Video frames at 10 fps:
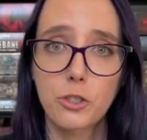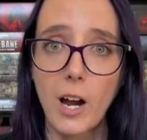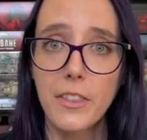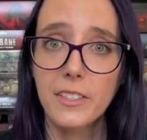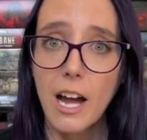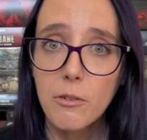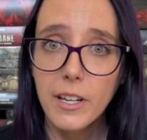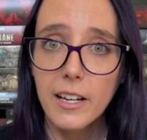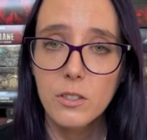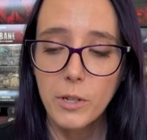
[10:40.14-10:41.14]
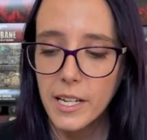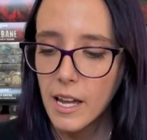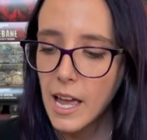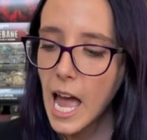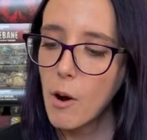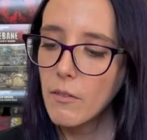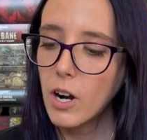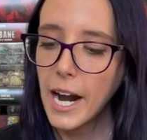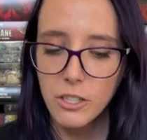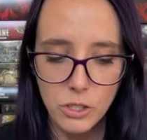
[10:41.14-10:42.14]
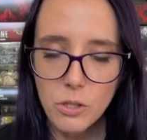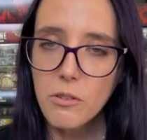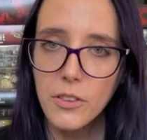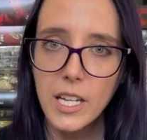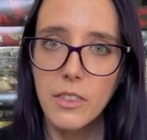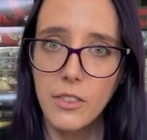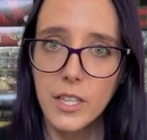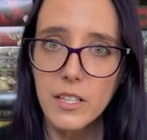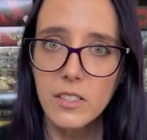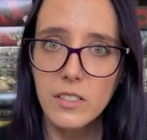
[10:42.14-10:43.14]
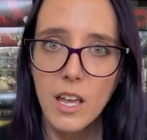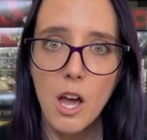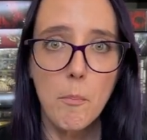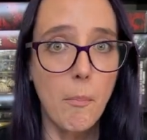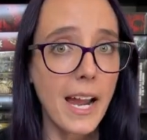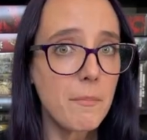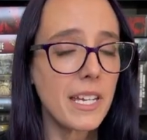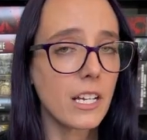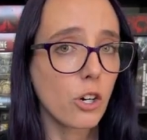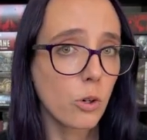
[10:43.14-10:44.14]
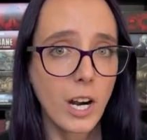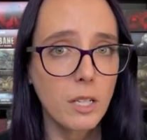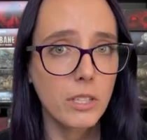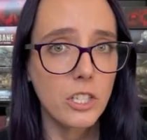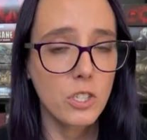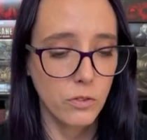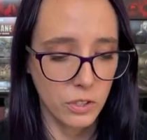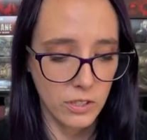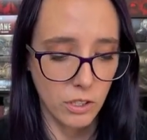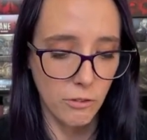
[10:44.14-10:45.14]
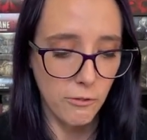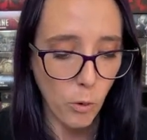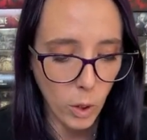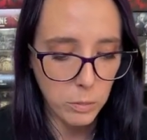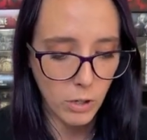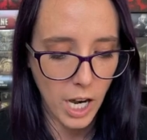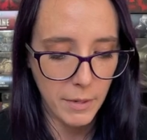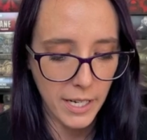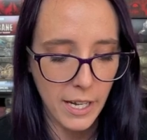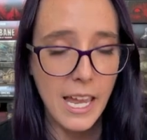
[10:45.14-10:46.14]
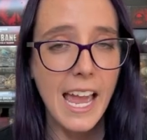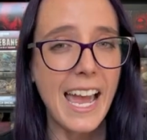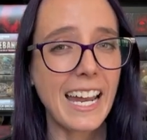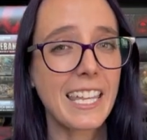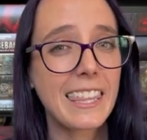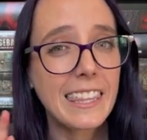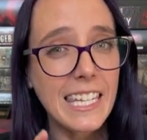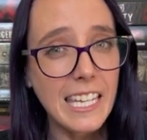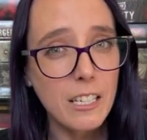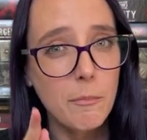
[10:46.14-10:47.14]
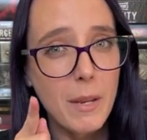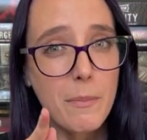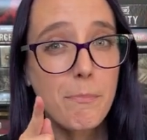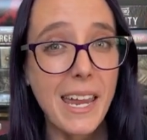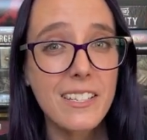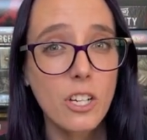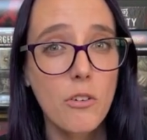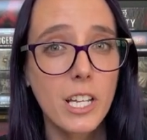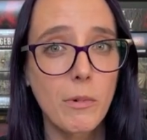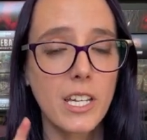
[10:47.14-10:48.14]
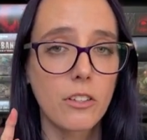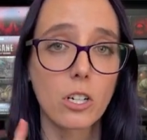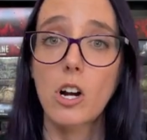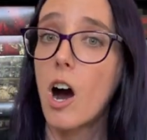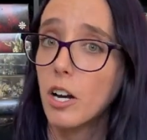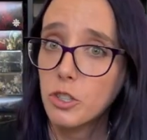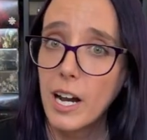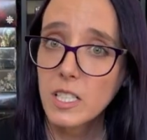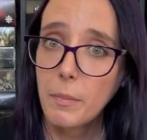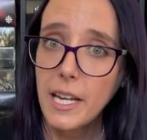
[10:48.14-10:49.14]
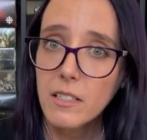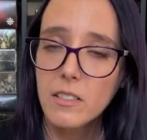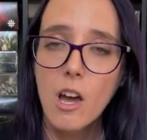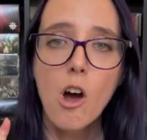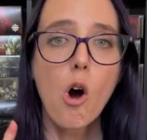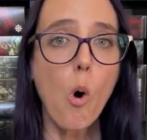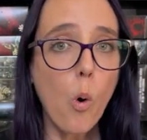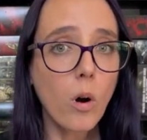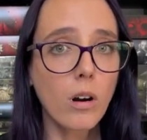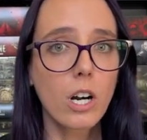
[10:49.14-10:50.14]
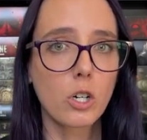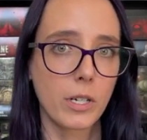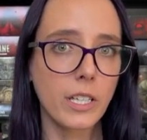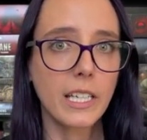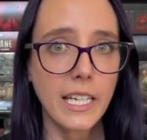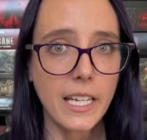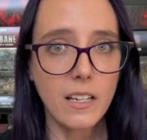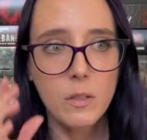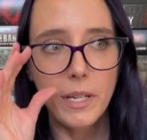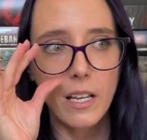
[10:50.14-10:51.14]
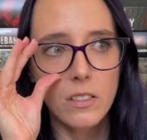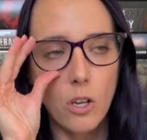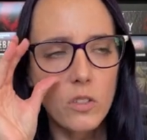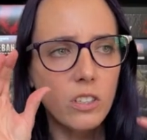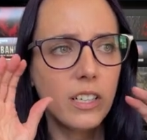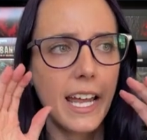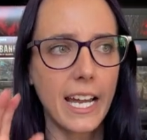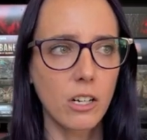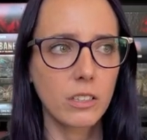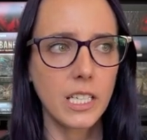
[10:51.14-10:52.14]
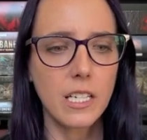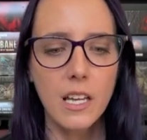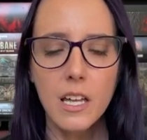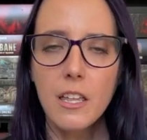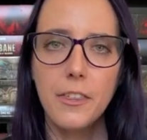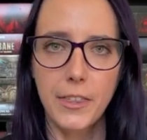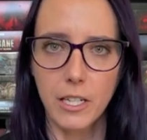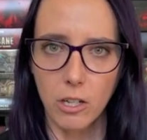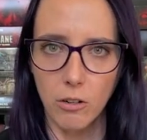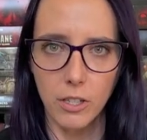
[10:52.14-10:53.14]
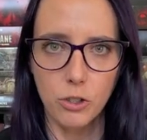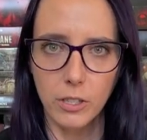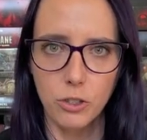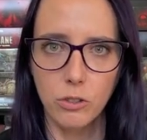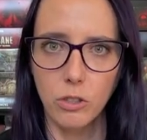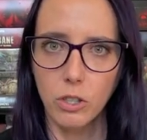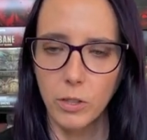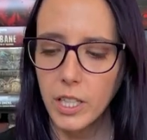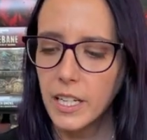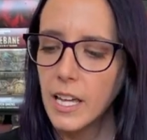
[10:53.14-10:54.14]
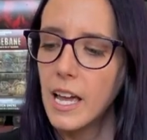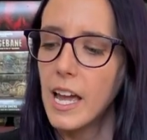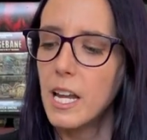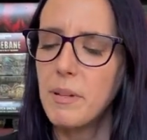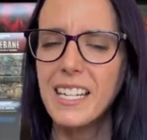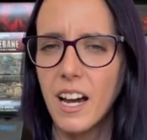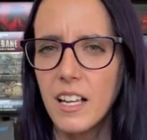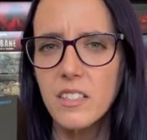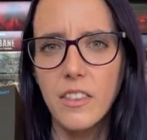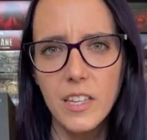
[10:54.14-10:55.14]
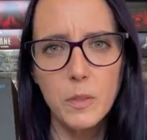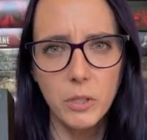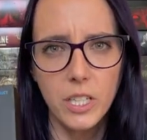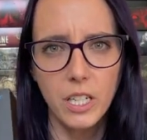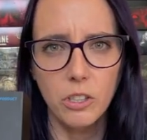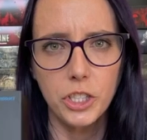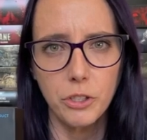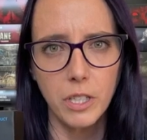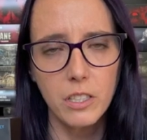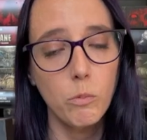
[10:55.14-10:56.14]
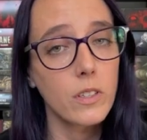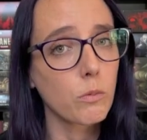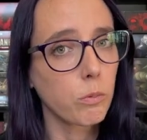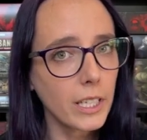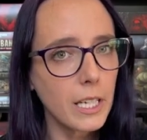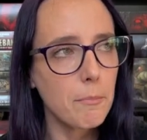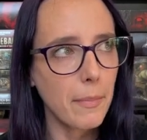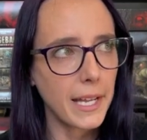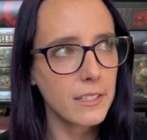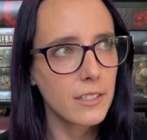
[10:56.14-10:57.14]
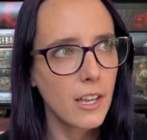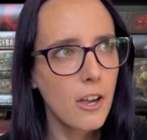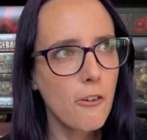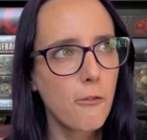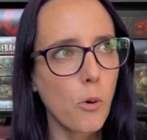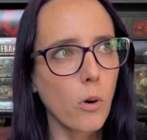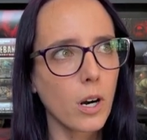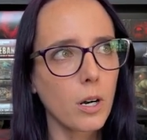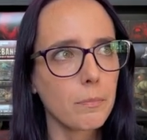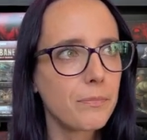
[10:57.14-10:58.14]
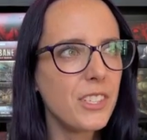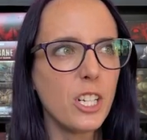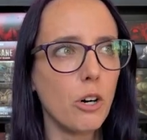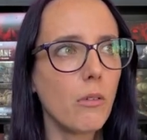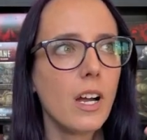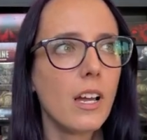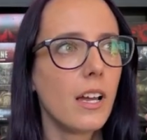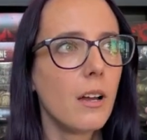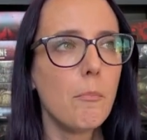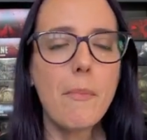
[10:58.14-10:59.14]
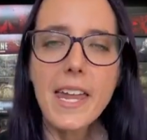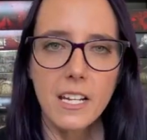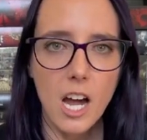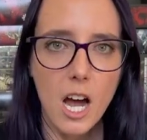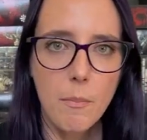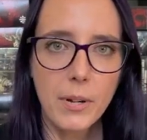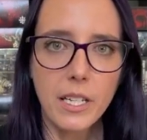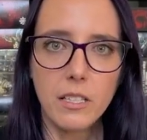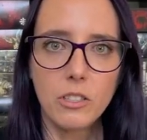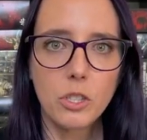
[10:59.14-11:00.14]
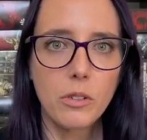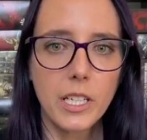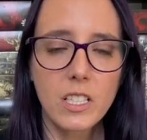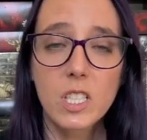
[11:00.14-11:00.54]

try this out next week. However, I do think this might be incredibly useful still for priming, and I think maybe base coating with either contrast paints or acrylic inks, because those are inherently thinner than traditional acrylic. And because this particular unit was really meant for, you know, makeup and doing